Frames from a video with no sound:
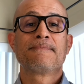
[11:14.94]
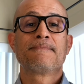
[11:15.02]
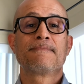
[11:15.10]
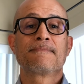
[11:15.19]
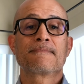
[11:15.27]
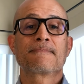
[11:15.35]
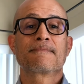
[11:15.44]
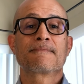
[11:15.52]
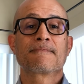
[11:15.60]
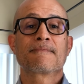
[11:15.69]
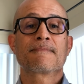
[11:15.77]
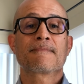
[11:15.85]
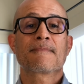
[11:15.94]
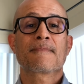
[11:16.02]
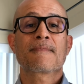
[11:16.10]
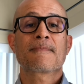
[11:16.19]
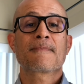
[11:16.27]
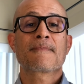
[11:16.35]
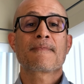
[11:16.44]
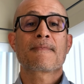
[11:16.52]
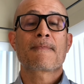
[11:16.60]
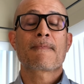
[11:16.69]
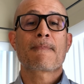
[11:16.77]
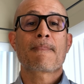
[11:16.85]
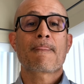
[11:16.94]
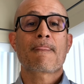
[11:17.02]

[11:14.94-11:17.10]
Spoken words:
Nobody speaks.